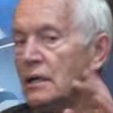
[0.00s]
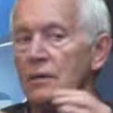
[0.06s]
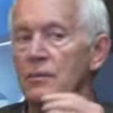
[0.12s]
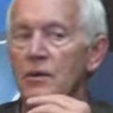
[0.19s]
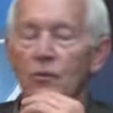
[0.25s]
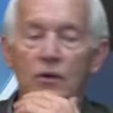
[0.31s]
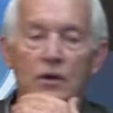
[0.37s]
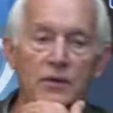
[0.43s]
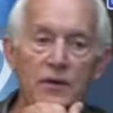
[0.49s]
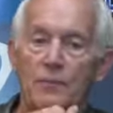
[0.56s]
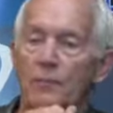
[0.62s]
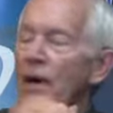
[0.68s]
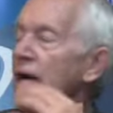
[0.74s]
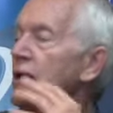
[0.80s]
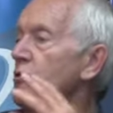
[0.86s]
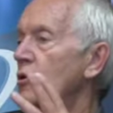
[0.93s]
I mean, they're
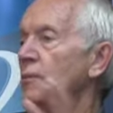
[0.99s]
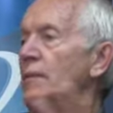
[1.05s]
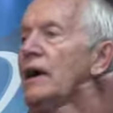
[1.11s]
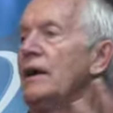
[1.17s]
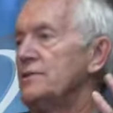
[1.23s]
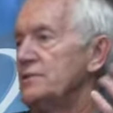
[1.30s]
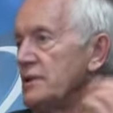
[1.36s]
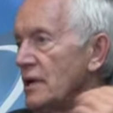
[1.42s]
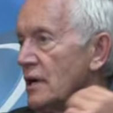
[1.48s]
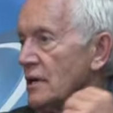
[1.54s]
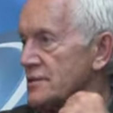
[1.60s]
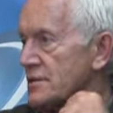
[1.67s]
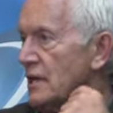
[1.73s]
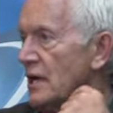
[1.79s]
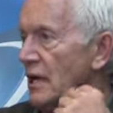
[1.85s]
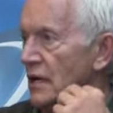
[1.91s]
micromanaging
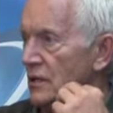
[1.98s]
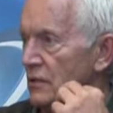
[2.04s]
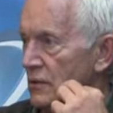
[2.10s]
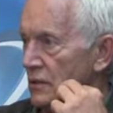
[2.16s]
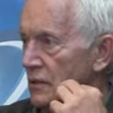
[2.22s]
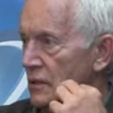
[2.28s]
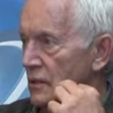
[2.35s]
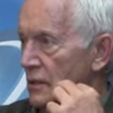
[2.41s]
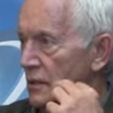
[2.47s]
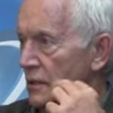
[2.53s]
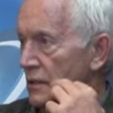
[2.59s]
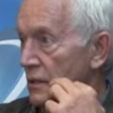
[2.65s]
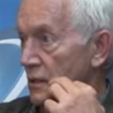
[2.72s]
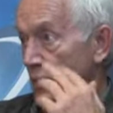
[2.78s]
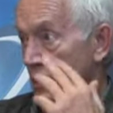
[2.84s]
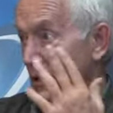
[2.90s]
us now.
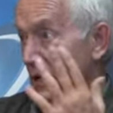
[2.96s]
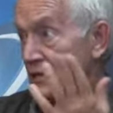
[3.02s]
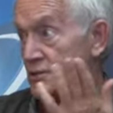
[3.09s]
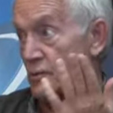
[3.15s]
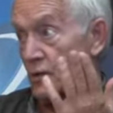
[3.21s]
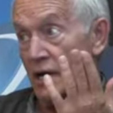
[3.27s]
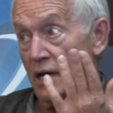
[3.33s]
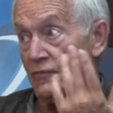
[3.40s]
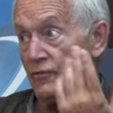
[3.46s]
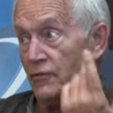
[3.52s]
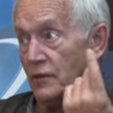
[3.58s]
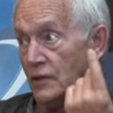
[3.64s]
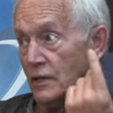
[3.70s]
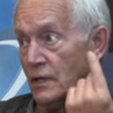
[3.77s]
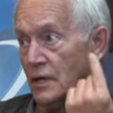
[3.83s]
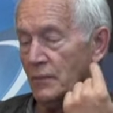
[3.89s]
You know, that's what I
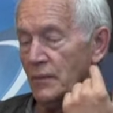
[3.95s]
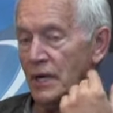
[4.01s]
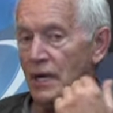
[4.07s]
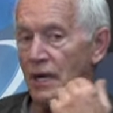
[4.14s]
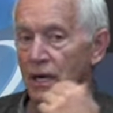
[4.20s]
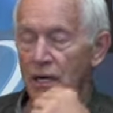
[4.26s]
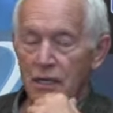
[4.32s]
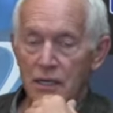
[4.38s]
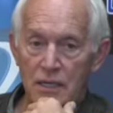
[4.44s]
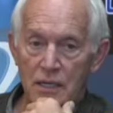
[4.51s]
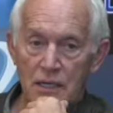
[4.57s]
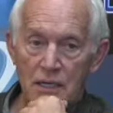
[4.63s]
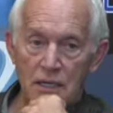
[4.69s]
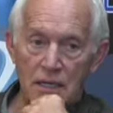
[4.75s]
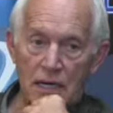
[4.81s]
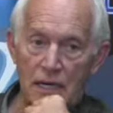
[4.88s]
feel. I
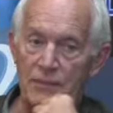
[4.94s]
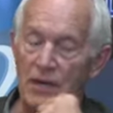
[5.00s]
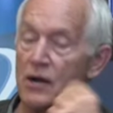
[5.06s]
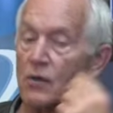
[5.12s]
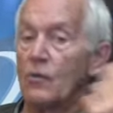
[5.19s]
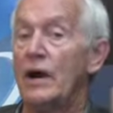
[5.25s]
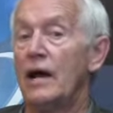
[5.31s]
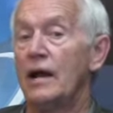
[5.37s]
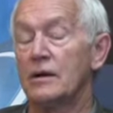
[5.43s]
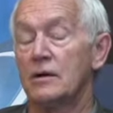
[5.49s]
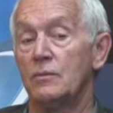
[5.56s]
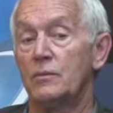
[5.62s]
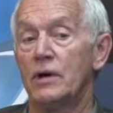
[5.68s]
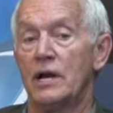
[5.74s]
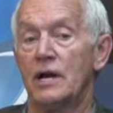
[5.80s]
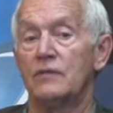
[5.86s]
mean, i I'm not a
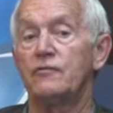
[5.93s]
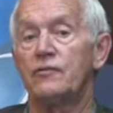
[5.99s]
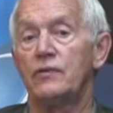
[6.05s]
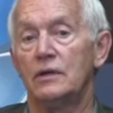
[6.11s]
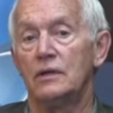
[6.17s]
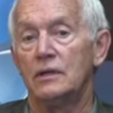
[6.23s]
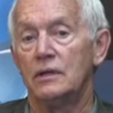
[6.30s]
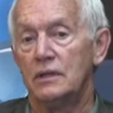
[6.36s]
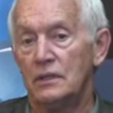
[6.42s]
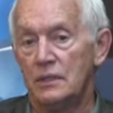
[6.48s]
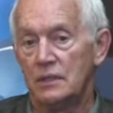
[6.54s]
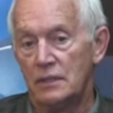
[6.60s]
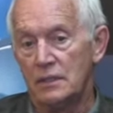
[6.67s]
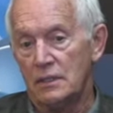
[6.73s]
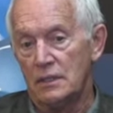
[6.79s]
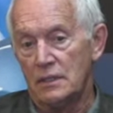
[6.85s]
radical, but I feel
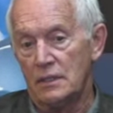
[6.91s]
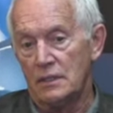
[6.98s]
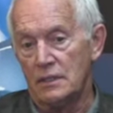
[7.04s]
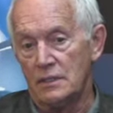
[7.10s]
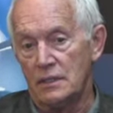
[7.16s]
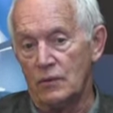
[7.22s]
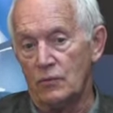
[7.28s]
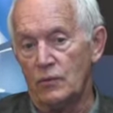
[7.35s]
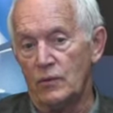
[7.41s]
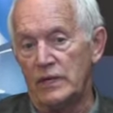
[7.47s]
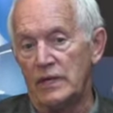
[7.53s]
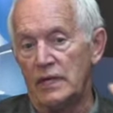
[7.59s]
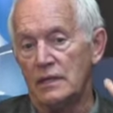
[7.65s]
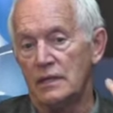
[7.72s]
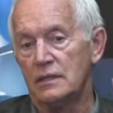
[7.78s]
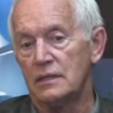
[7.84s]
that we
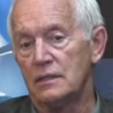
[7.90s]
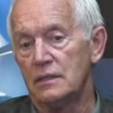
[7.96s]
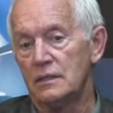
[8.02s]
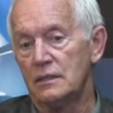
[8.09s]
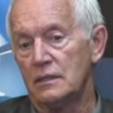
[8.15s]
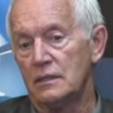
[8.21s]
need to,